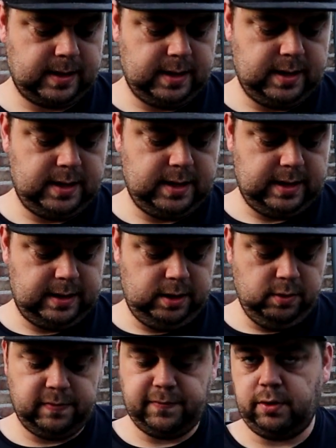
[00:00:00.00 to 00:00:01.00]

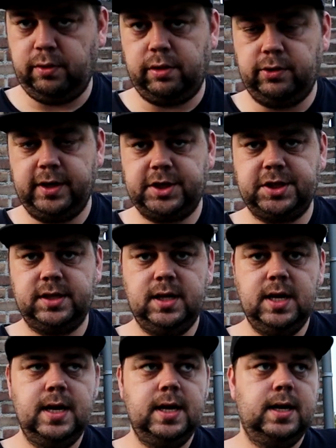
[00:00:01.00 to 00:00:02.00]
used for construction,
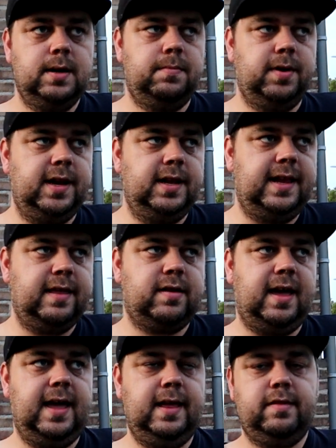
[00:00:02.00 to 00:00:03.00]
but in this
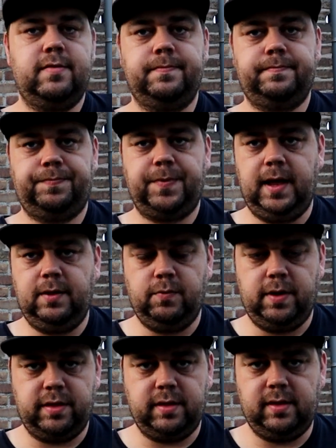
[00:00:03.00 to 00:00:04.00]
case it
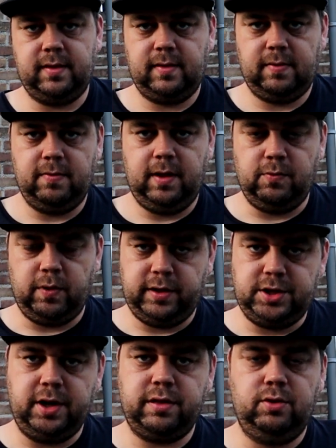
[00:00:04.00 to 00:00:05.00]
wasn't. It was
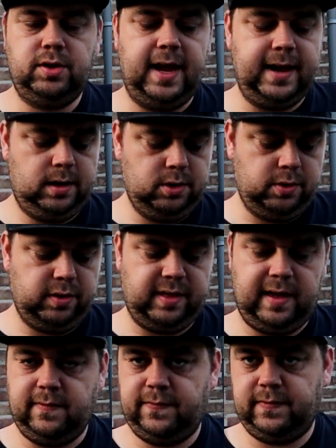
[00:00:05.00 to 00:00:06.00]
just to diagnose
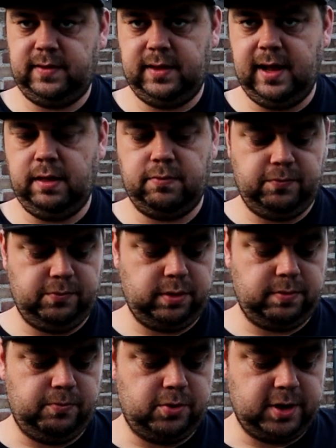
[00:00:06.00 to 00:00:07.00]
if things
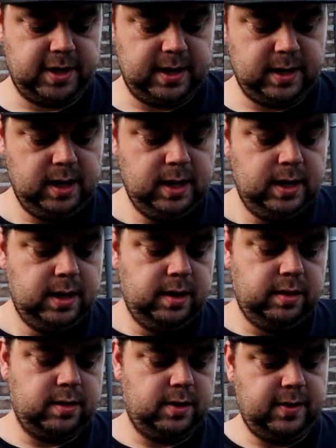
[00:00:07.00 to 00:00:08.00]
was working.
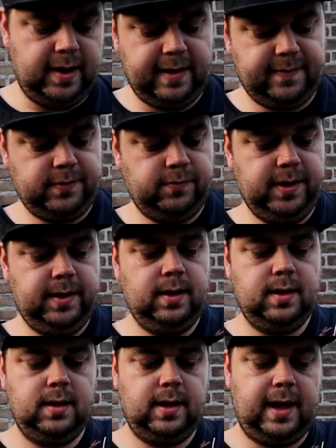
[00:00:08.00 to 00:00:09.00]
So after we
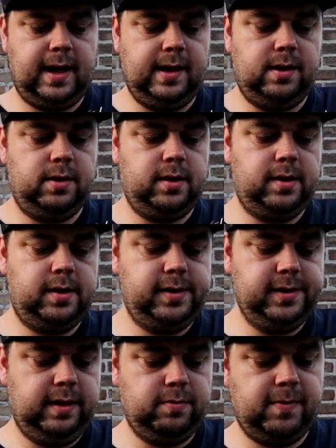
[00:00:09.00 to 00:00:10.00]
had
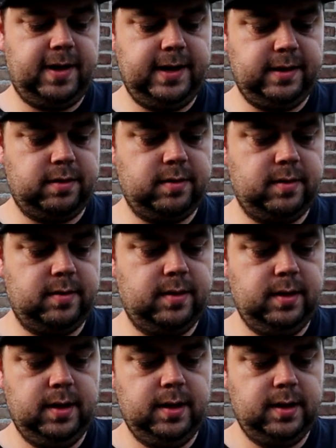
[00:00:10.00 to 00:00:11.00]
all these wires
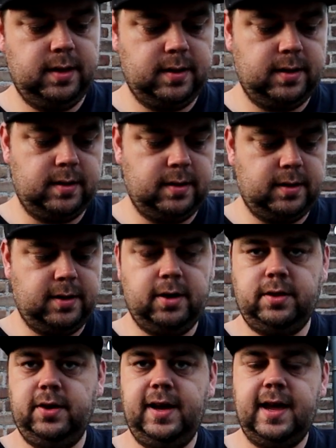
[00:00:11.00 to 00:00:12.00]

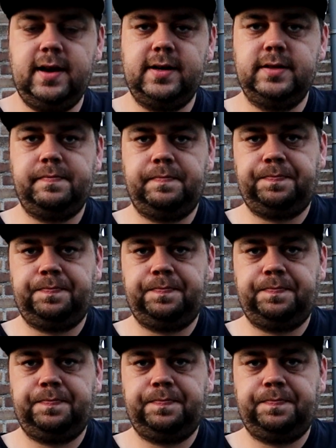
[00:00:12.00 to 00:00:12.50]
cut together,